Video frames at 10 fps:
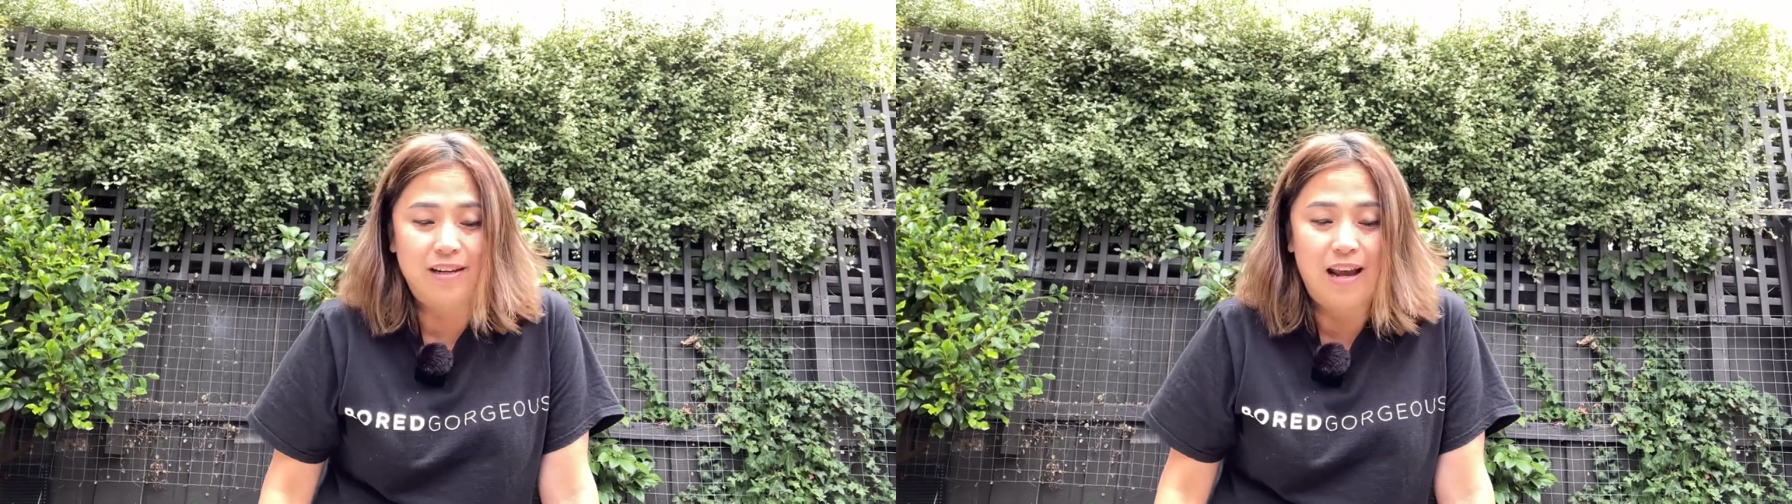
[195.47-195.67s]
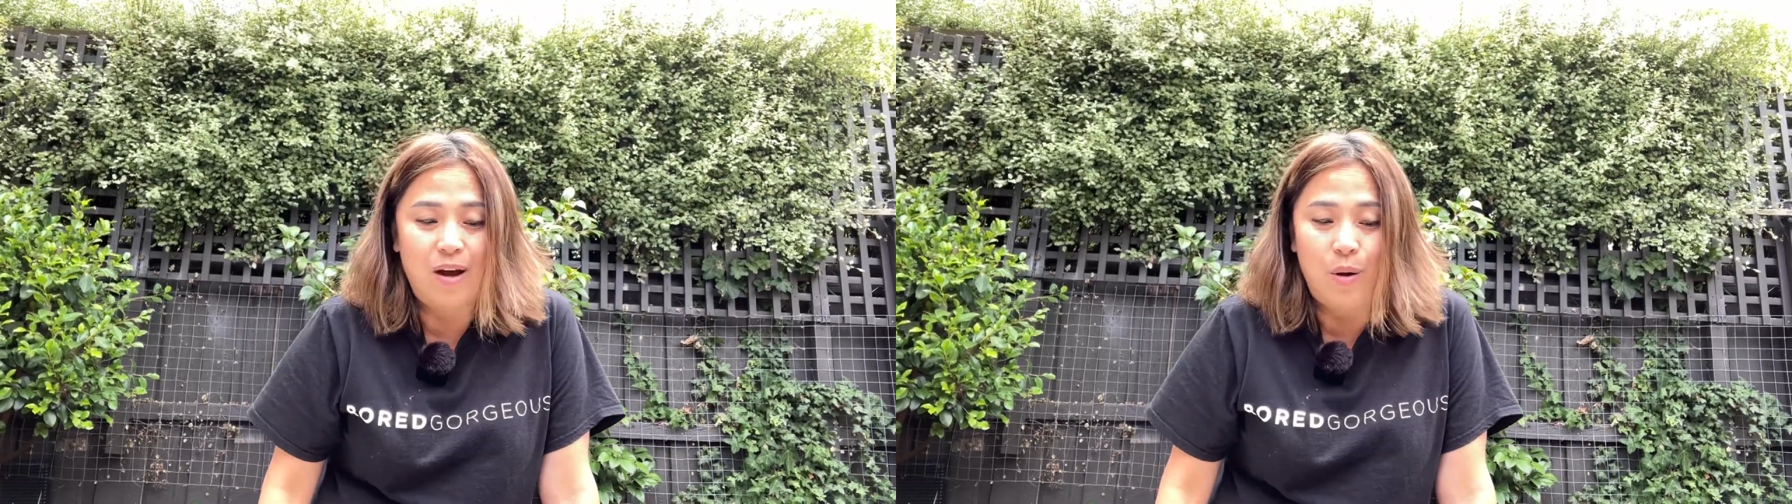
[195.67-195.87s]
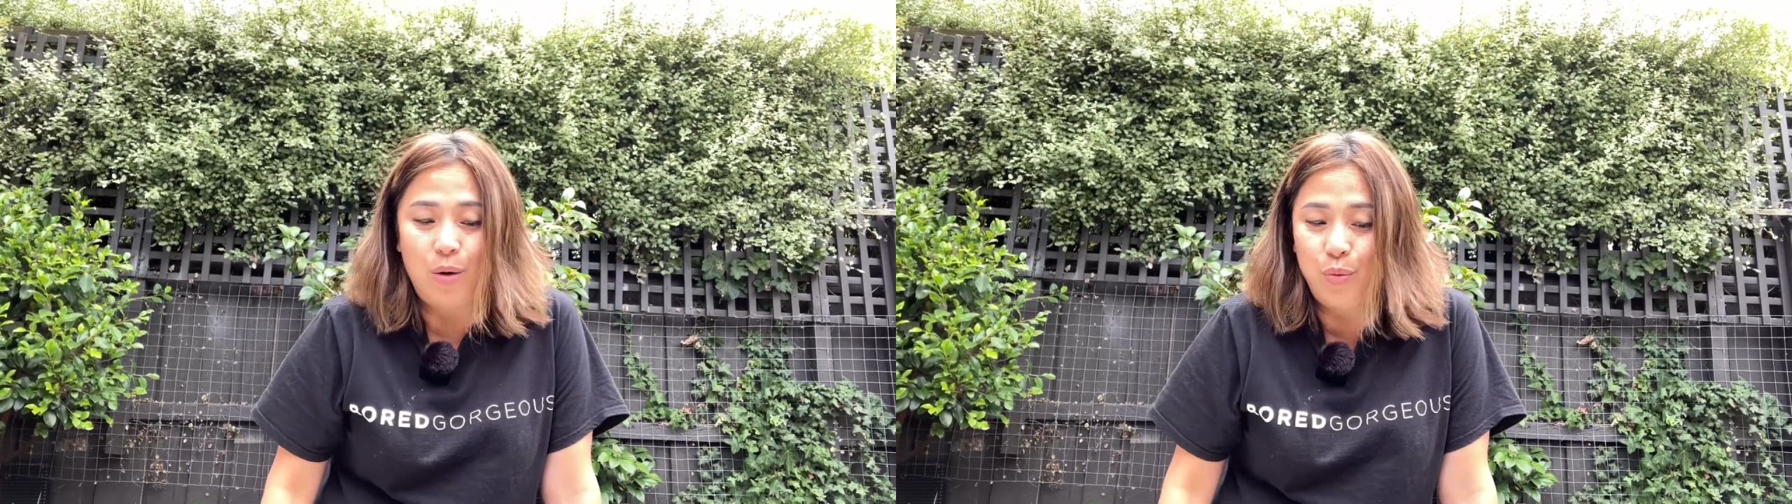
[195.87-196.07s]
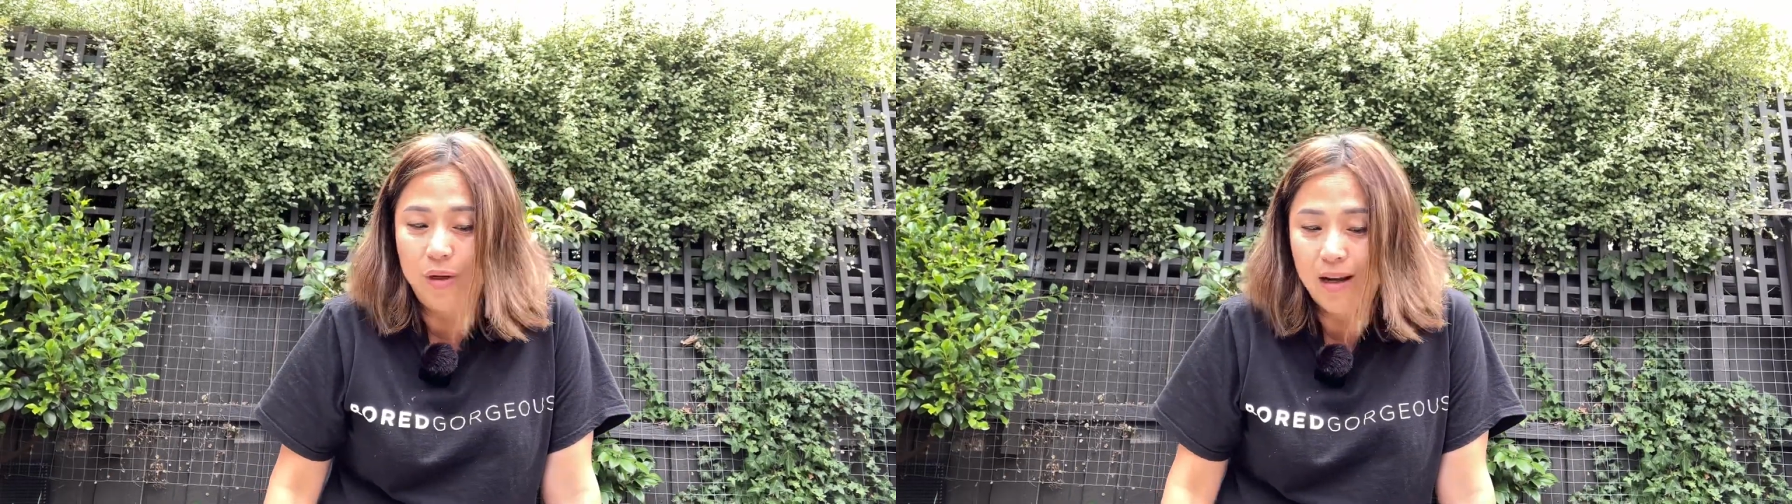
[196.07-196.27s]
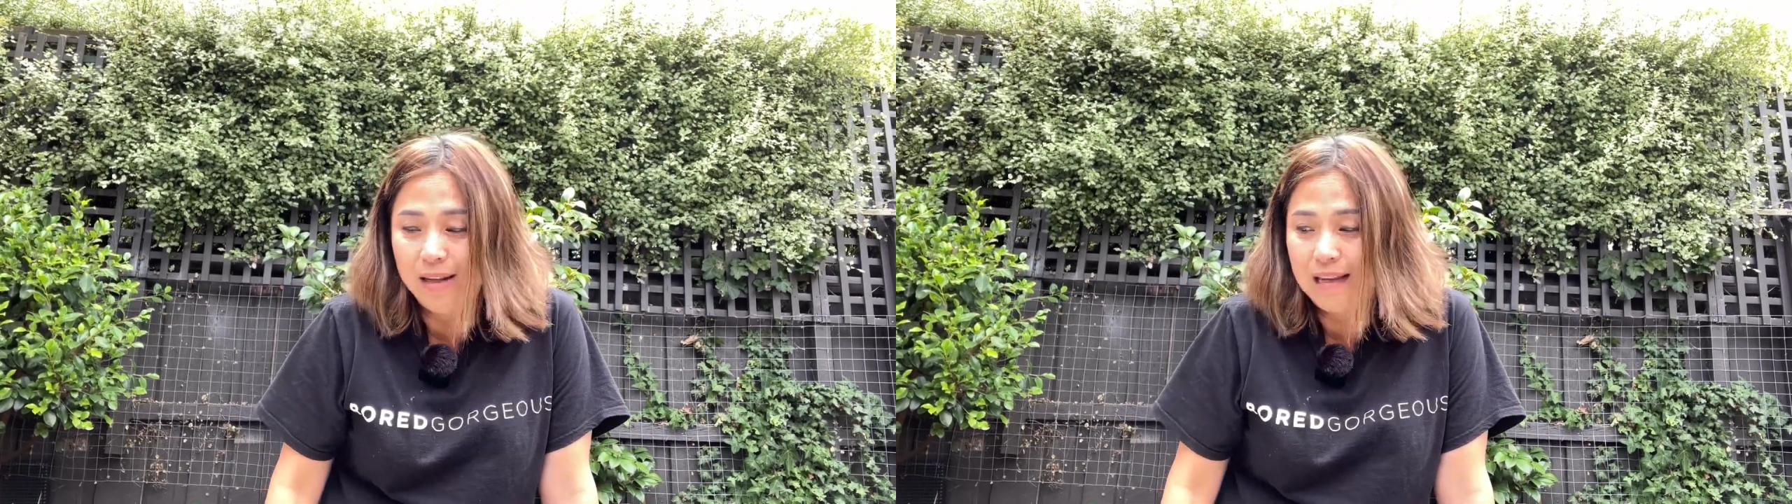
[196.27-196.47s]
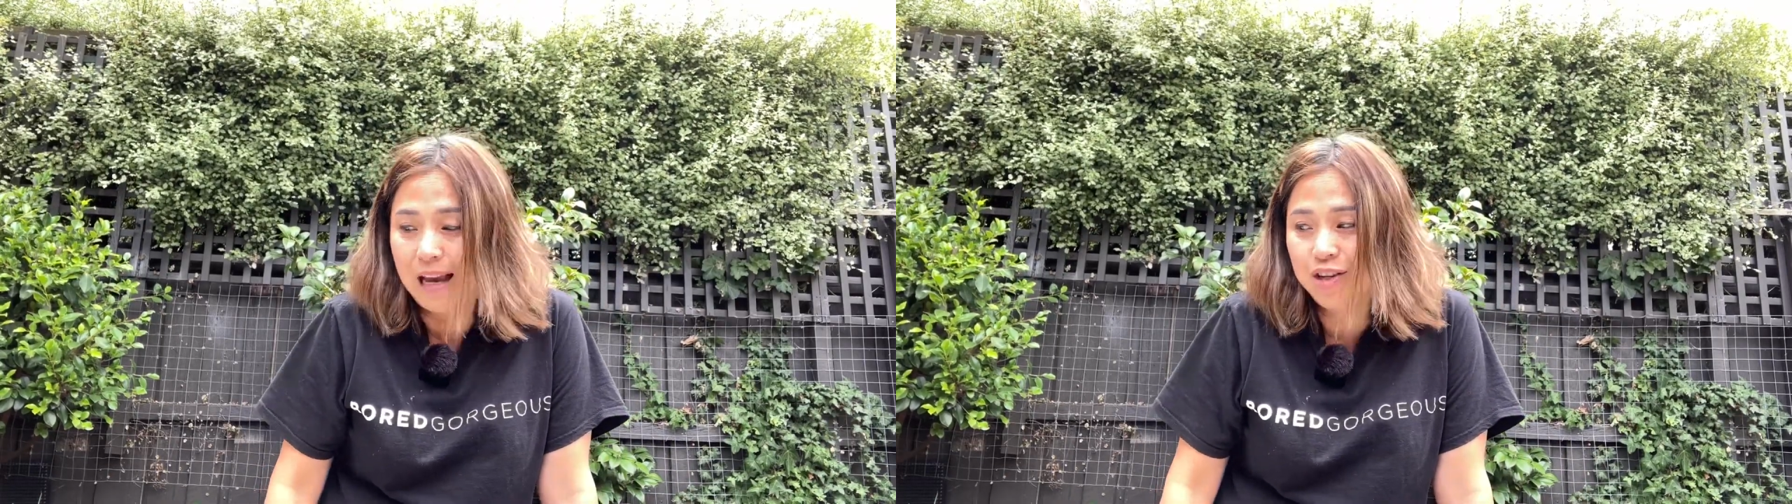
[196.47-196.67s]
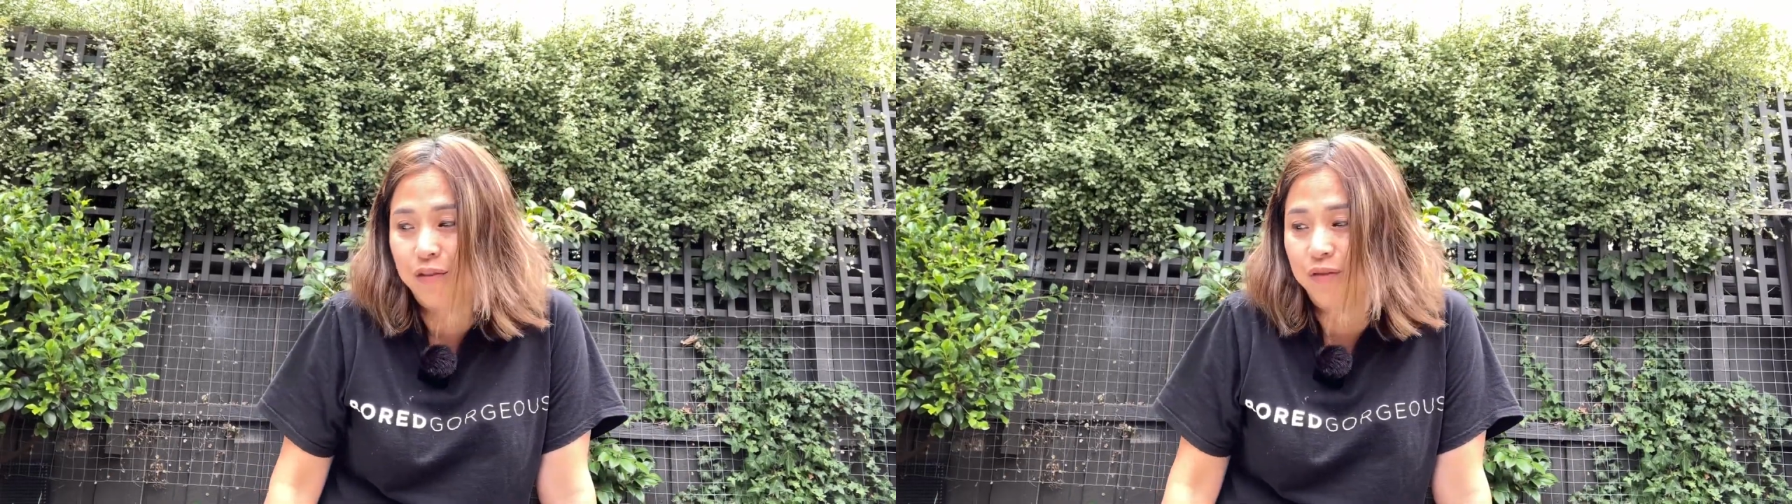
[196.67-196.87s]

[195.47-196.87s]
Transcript: Now I realized I actually